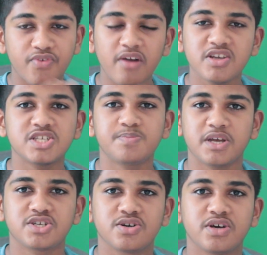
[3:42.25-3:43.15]
very
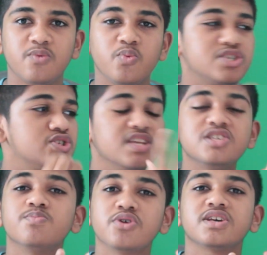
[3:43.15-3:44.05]
special, in which
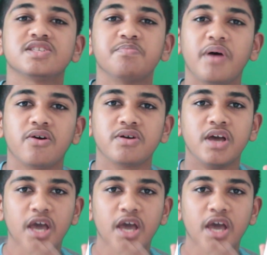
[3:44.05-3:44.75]
this book is about